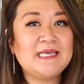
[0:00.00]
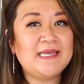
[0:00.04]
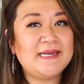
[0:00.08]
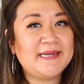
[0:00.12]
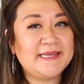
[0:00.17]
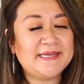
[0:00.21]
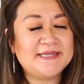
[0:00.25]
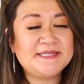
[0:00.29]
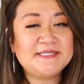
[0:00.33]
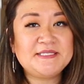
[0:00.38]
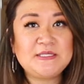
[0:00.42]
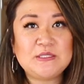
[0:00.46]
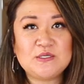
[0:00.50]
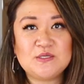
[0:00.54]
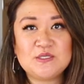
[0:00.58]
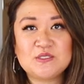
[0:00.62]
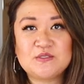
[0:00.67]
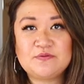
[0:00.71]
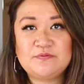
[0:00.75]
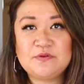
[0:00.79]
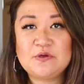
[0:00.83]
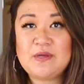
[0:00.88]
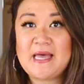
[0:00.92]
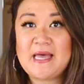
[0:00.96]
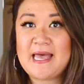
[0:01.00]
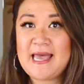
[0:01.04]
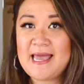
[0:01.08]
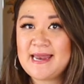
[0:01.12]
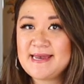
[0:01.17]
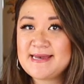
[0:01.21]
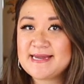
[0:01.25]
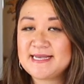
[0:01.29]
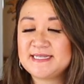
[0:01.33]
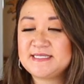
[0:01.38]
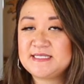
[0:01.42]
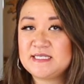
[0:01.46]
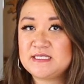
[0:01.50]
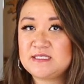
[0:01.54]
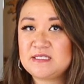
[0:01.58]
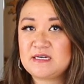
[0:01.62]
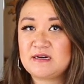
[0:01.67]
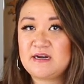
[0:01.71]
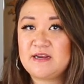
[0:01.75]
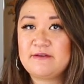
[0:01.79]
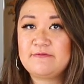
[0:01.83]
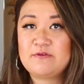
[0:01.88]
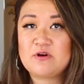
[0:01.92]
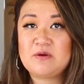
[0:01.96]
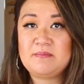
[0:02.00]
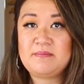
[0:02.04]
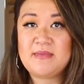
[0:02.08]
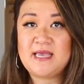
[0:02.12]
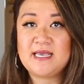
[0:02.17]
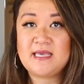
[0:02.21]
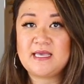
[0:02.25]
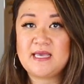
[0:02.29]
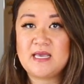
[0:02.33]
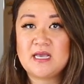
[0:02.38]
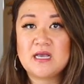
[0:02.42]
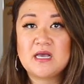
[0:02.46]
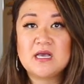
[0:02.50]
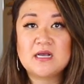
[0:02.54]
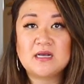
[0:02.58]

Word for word: It is useful and necessary for making